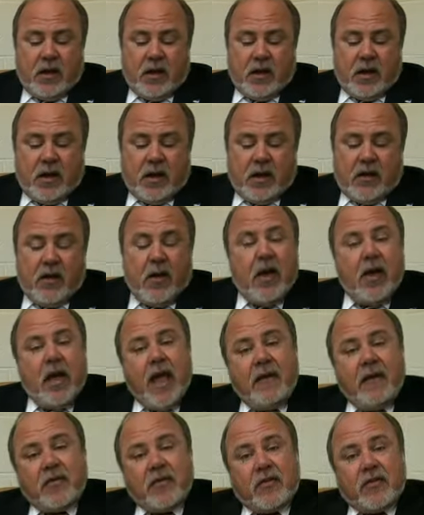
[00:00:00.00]
and
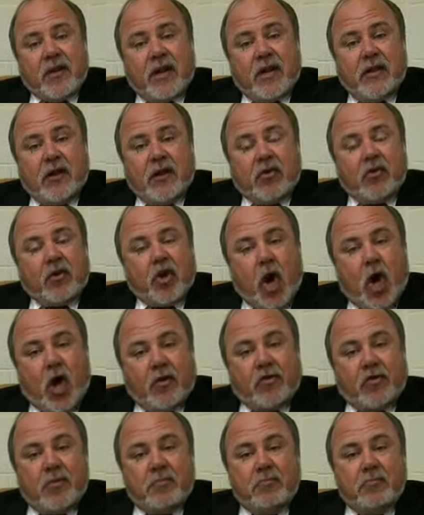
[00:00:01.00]
have to see, cost